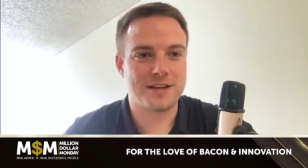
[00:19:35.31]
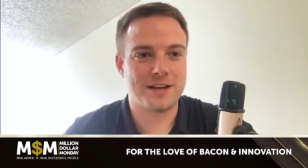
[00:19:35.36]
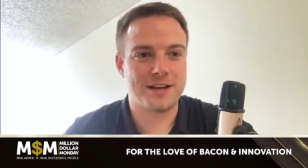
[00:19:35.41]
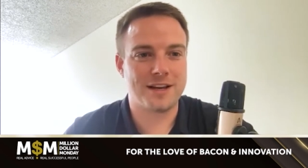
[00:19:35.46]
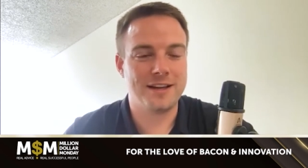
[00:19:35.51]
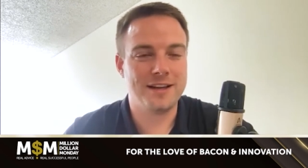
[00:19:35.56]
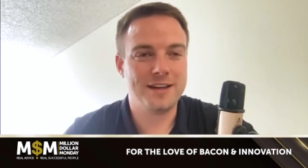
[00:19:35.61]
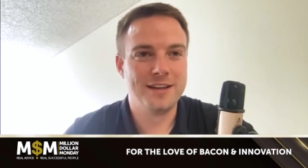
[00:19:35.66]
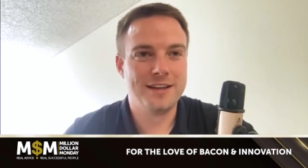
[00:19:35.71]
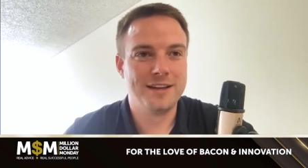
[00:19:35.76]

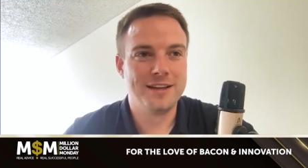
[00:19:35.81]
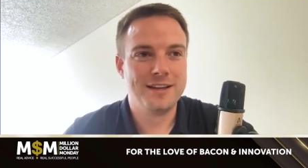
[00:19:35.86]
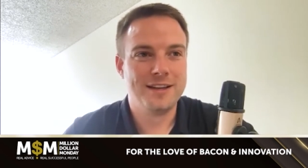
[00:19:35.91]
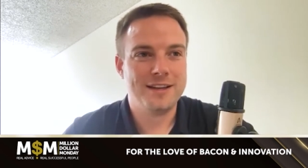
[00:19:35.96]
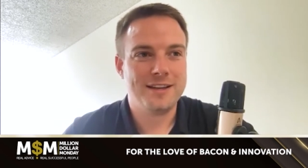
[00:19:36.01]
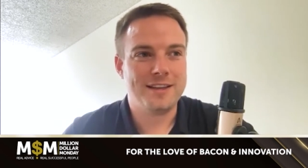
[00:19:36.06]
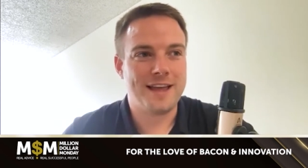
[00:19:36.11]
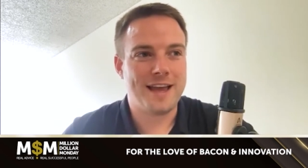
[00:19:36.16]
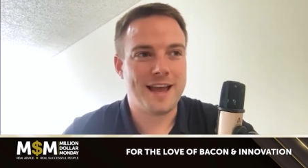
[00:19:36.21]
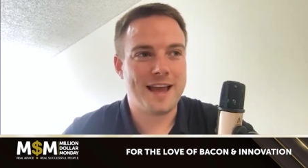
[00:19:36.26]
Uh,
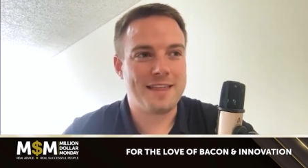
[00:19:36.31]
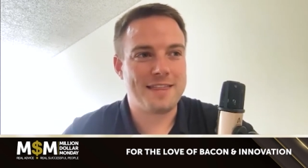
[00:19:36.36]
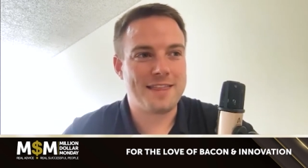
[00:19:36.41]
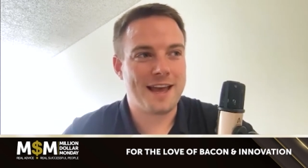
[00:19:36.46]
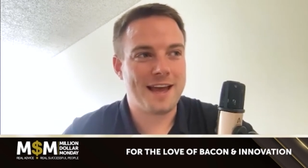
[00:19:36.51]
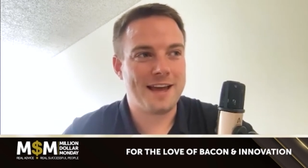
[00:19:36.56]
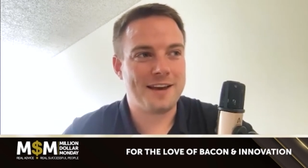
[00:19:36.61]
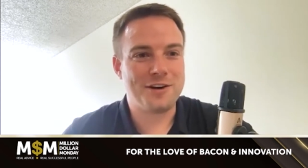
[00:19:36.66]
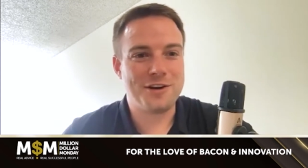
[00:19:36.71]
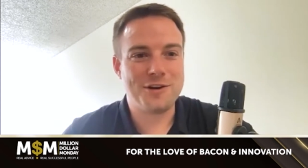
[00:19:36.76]
they,
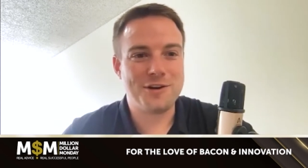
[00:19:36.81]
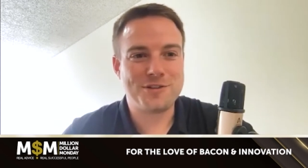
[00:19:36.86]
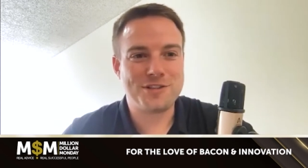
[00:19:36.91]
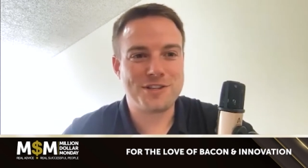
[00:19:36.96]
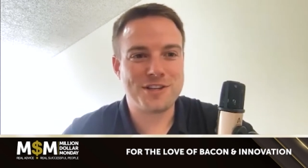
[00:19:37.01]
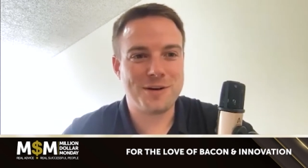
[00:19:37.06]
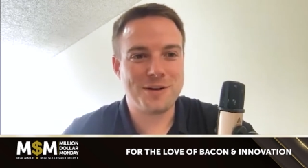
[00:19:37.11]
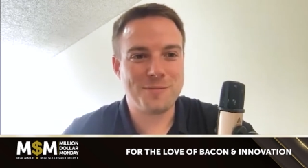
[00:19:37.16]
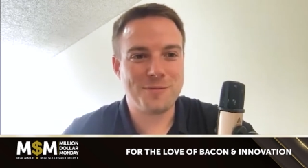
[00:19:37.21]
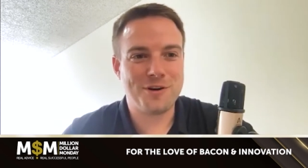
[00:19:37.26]
they had knew
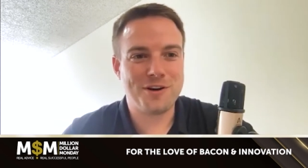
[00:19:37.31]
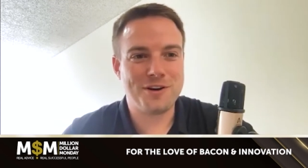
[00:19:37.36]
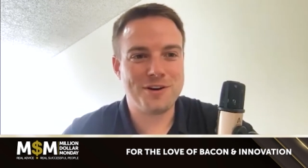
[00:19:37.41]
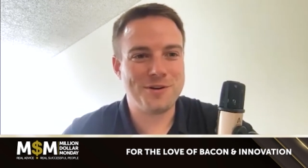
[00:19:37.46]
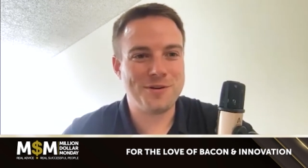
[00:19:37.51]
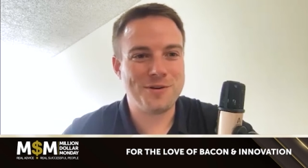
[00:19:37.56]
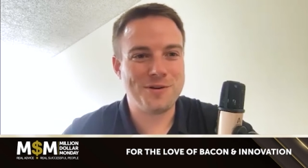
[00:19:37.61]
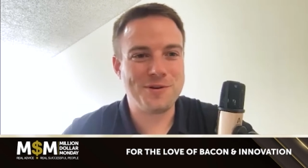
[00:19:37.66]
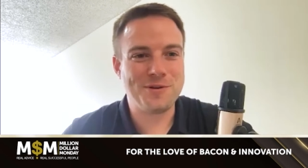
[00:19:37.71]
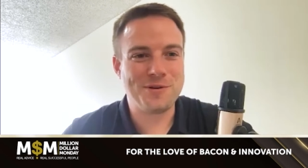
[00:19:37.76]
someone
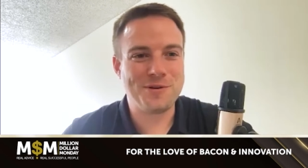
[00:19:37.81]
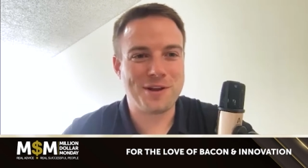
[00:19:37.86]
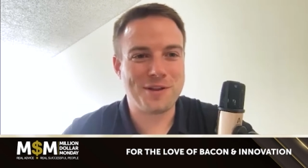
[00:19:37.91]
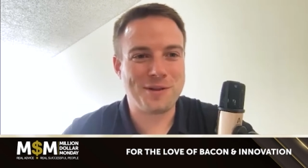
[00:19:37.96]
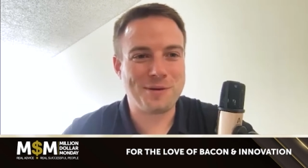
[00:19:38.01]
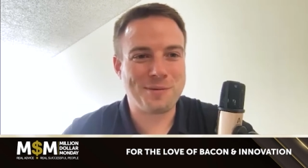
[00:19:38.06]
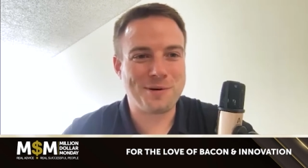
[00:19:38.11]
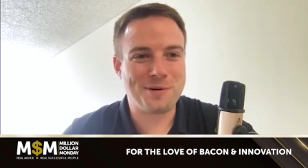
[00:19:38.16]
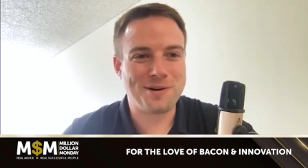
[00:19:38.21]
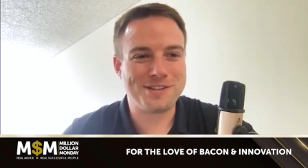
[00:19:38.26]
who knew
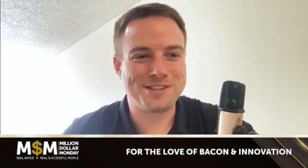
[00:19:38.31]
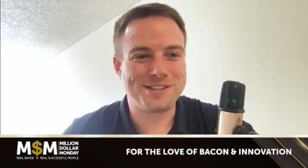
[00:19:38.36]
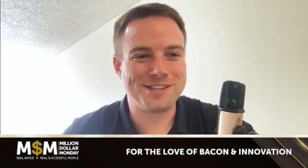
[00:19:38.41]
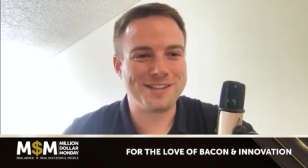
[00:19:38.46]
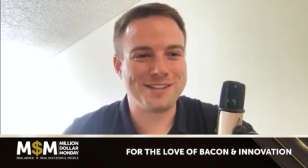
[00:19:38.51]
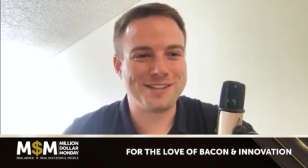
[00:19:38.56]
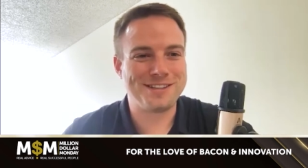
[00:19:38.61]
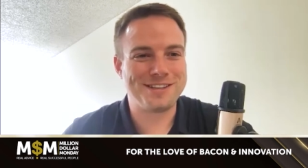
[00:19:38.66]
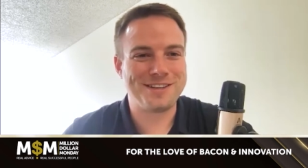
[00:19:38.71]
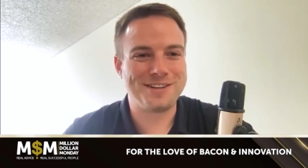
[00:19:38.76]
another
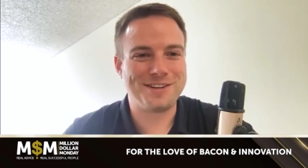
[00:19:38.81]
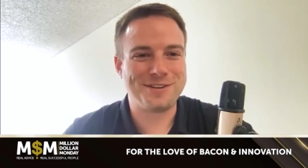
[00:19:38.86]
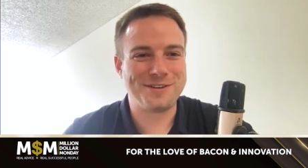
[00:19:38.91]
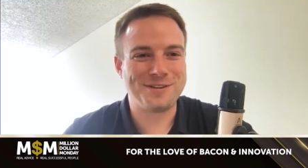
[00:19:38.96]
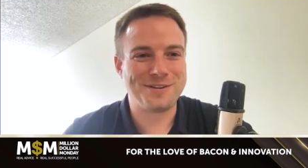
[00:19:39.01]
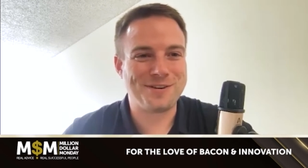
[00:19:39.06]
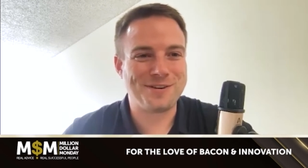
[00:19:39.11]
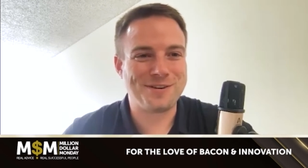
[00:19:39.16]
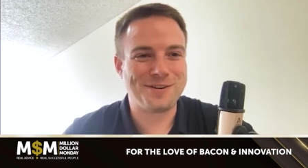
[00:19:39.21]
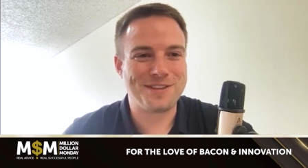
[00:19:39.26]
person
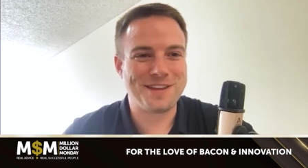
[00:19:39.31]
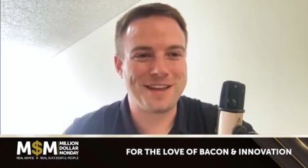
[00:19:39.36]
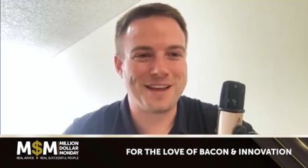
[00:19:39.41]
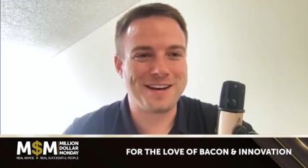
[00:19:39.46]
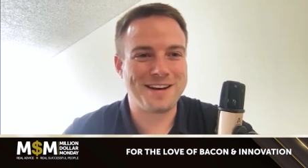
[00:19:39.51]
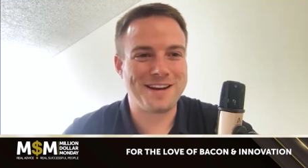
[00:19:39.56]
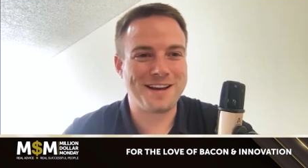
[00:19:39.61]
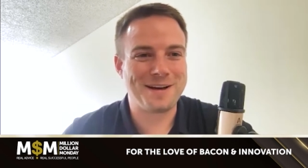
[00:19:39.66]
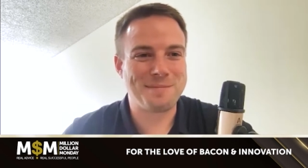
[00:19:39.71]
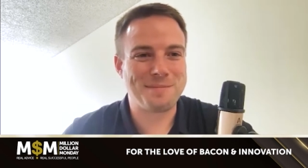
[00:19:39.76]
who, who had
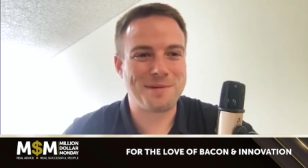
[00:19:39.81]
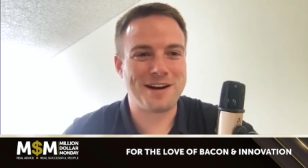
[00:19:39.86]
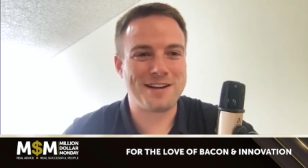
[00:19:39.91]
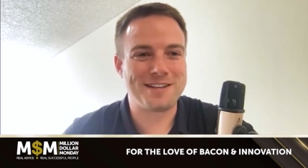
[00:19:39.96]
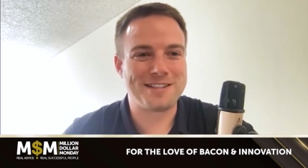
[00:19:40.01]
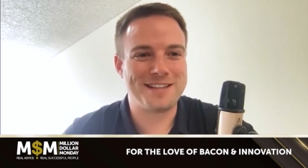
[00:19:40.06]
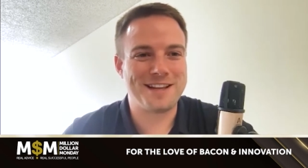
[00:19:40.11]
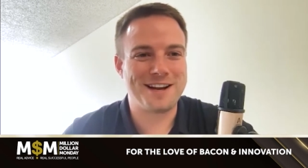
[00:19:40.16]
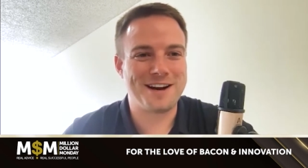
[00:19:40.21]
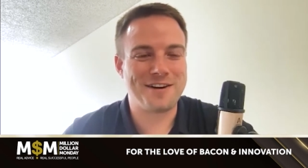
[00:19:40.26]
then uh, brought
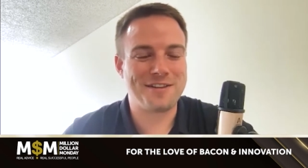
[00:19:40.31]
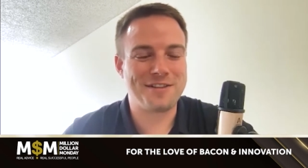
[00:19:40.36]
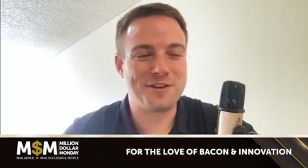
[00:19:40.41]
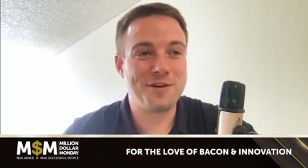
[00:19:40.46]
us there.